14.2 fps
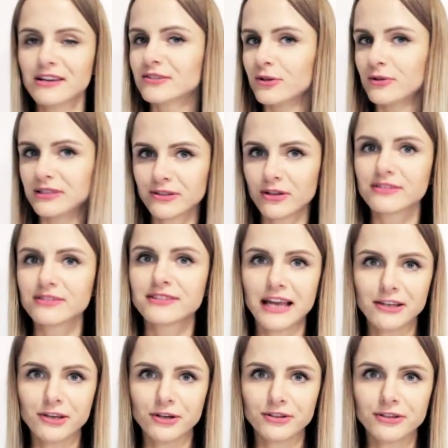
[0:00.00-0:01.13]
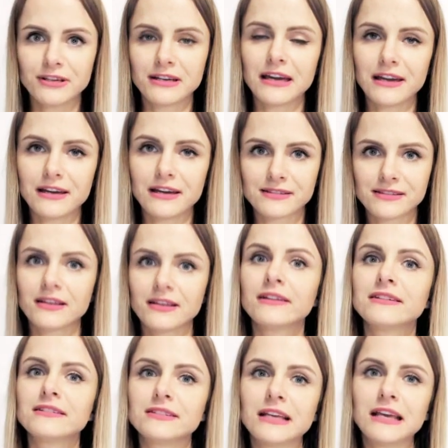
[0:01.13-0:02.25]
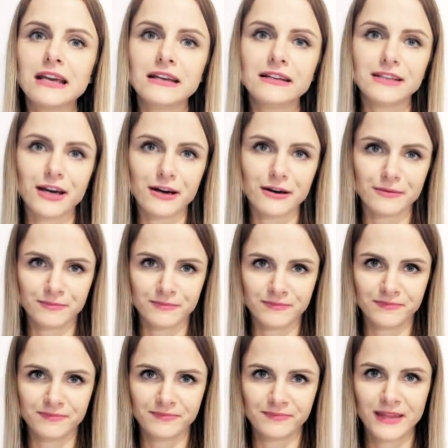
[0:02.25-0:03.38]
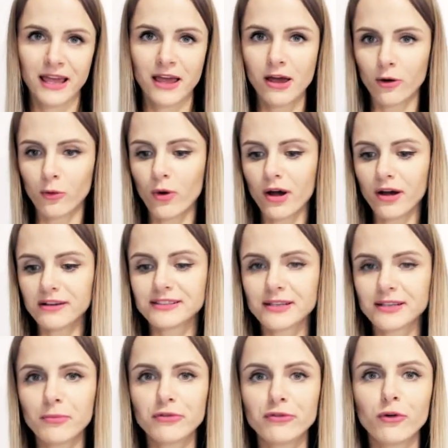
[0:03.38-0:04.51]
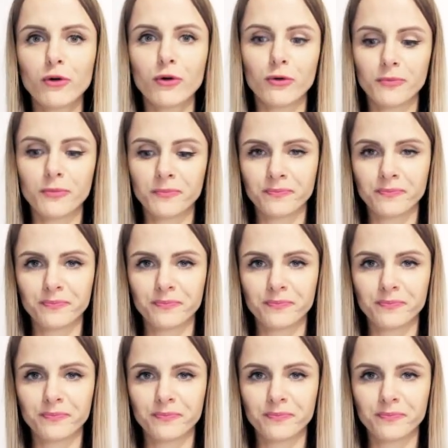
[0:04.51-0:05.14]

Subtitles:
So it's not senior, it's senior. Word number 4.